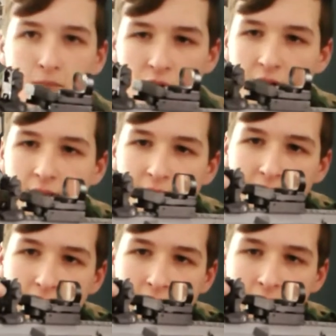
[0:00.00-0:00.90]
Rear
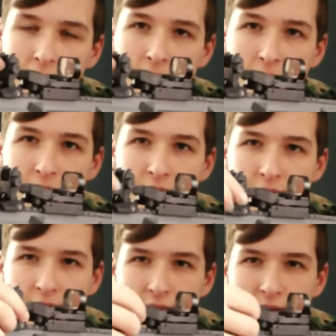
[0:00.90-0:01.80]
sight here features
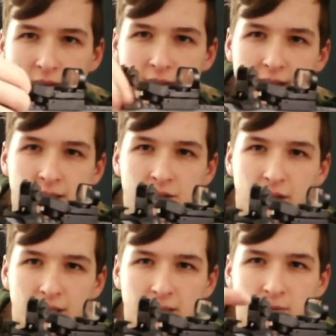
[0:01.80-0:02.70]
it is
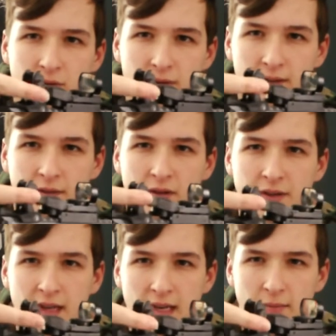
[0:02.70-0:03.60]
adjustable. That little
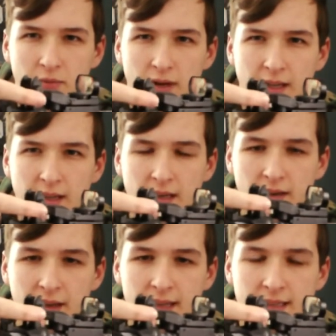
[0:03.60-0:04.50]
knob right there
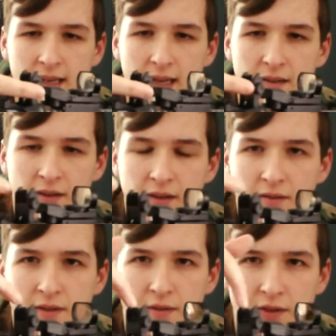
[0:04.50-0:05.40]
on that side you can
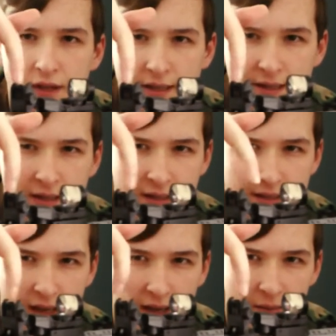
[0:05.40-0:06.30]
use to adjust this
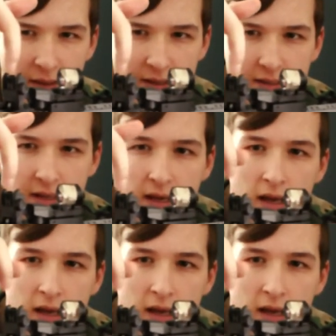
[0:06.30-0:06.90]
sideways.